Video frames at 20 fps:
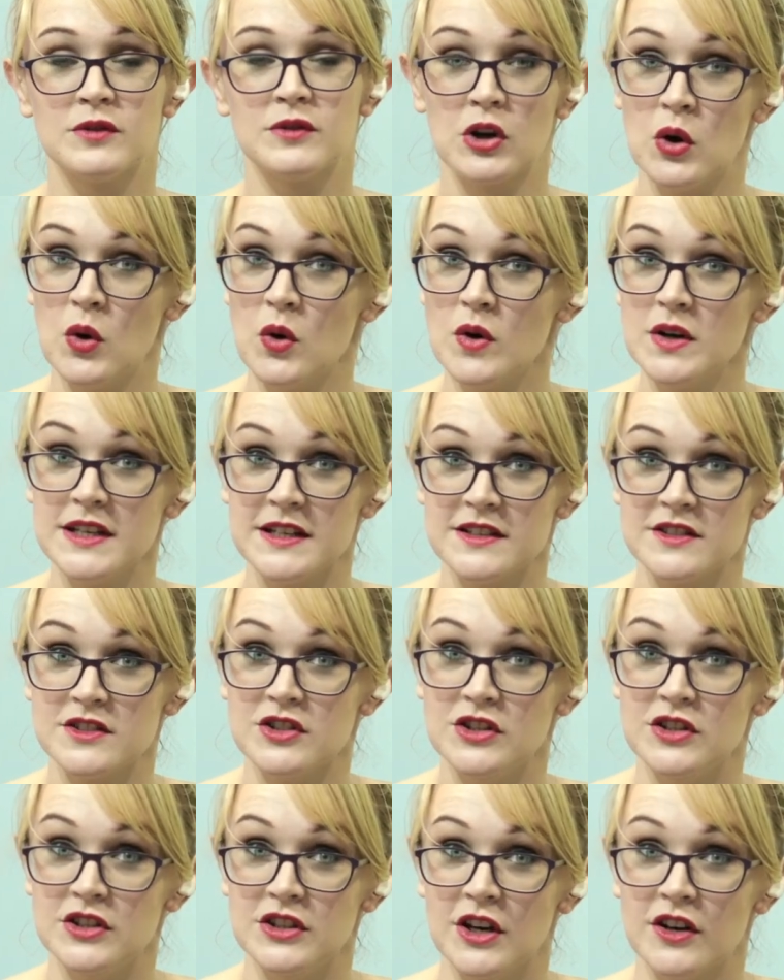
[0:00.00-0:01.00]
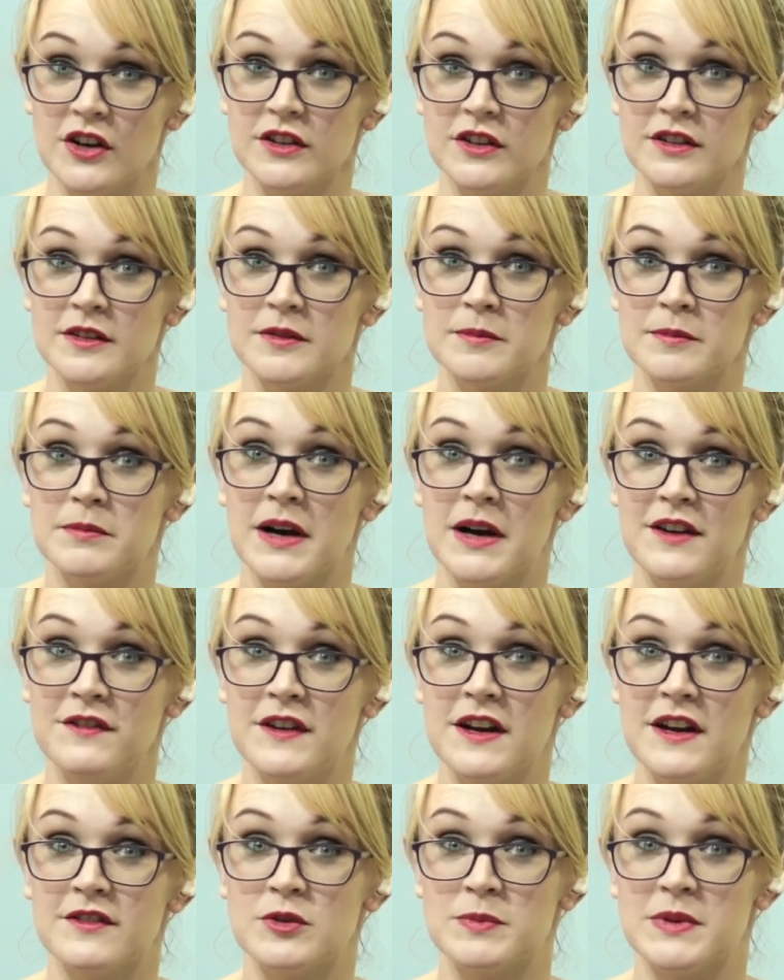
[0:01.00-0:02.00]
the recording studio, my
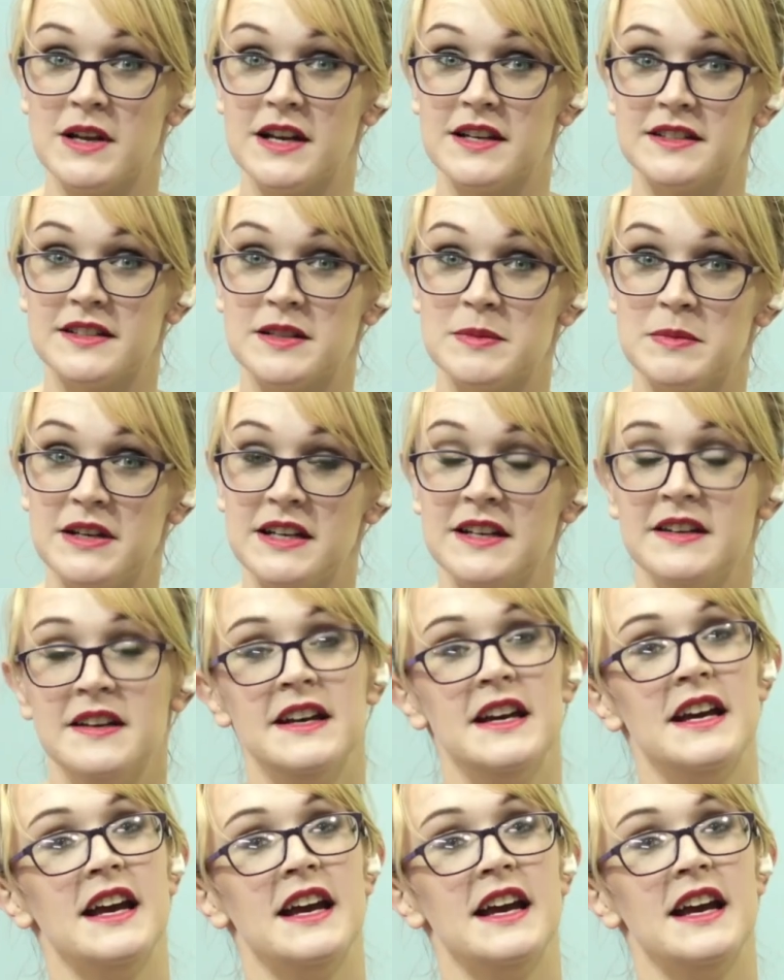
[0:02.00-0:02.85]
favorite place to be,